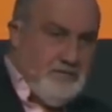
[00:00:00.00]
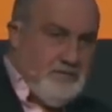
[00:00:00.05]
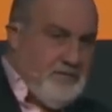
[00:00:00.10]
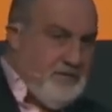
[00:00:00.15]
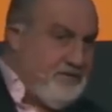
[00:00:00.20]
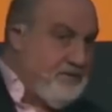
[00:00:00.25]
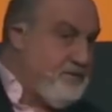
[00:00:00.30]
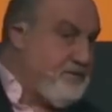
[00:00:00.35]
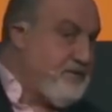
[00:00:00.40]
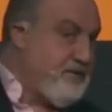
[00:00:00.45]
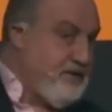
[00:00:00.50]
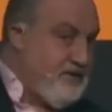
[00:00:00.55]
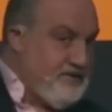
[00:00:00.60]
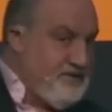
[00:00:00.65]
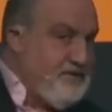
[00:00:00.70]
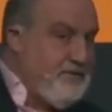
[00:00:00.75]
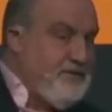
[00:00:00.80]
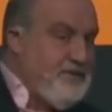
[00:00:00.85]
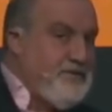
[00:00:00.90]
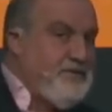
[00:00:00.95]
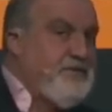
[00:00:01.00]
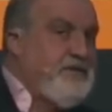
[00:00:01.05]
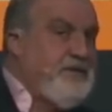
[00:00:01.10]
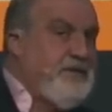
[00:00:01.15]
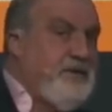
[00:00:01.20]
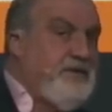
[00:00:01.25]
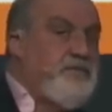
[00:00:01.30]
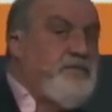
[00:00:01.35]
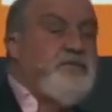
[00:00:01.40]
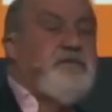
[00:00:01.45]
But there's an
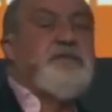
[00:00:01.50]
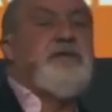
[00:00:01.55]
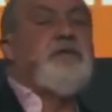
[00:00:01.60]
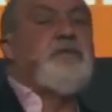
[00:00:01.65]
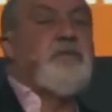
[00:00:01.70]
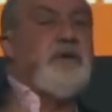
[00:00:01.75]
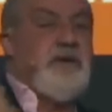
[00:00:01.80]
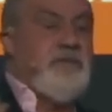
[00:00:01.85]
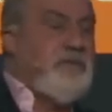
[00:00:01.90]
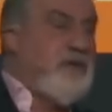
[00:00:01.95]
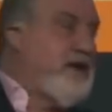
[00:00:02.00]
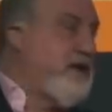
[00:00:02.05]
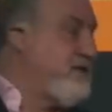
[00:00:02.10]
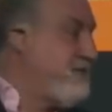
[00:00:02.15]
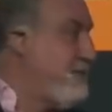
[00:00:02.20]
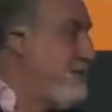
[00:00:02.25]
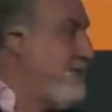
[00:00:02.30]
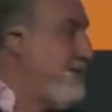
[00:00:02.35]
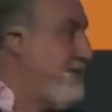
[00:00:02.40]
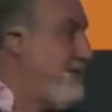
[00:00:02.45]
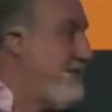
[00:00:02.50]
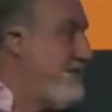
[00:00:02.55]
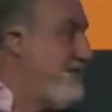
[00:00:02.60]
asymmetry. If you've seen one black swan,